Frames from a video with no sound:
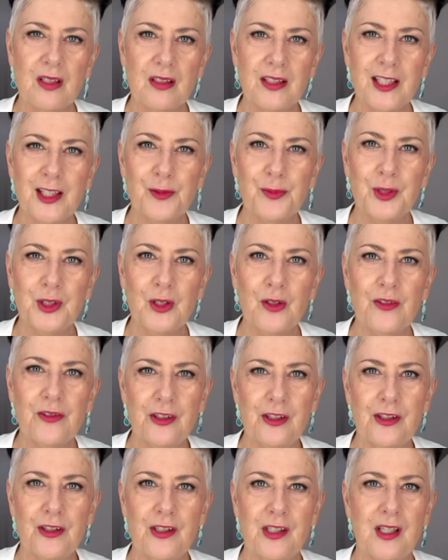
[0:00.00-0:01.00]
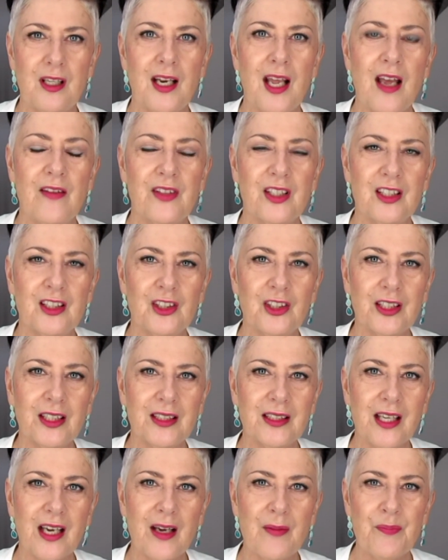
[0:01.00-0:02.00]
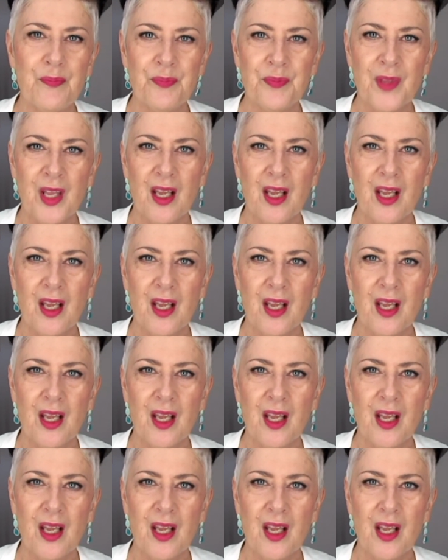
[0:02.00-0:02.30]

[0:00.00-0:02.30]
I'll link it below if you're interested in having a look at that.